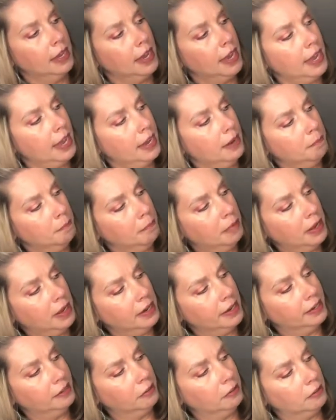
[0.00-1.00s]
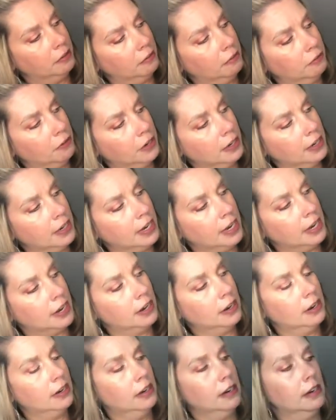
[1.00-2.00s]
hidden buttons on the front
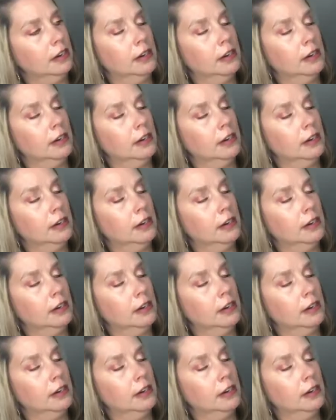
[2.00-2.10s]
here.